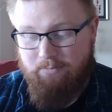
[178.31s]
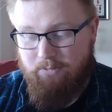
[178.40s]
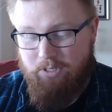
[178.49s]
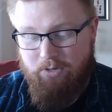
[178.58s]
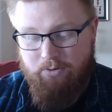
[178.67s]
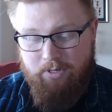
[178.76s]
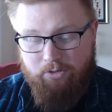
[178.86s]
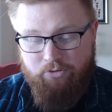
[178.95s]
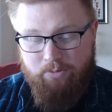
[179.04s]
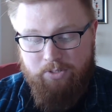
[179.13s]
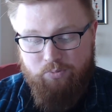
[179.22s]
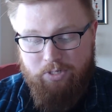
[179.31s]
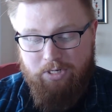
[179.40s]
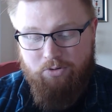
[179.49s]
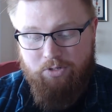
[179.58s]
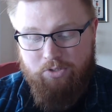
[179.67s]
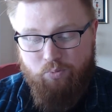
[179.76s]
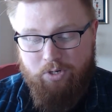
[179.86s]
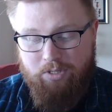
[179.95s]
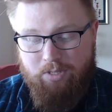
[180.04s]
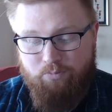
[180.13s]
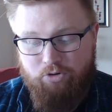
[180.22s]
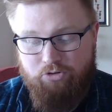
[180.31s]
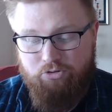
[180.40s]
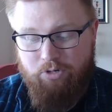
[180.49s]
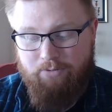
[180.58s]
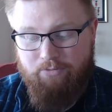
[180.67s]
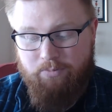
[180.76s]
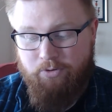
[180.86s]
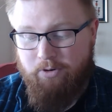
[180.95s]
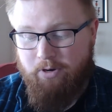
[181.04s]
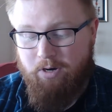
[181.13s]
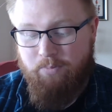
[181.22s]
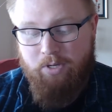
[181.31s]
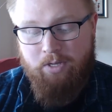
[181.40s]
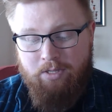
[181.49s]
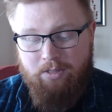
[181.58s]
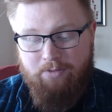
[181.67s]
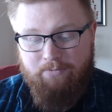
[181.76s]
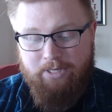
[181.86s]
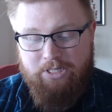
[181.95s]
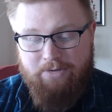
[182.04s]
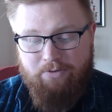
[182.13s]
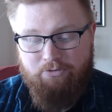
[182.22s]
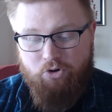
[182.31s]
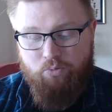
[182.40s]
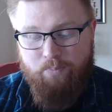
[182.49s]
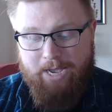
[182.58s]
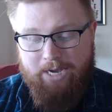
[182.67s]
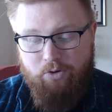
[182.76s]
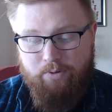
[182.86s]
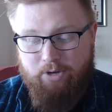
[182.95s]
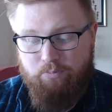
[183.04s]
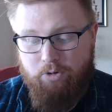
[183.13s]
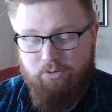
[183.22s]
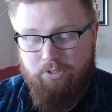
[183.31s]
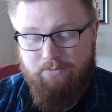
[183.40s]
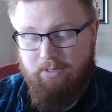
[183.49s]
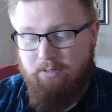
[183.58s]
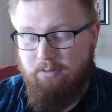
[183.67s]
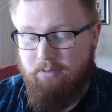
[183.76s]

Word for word: Uriel grimaced when he noticed one of them protruding from her arm, the flesh having grown back around most of it.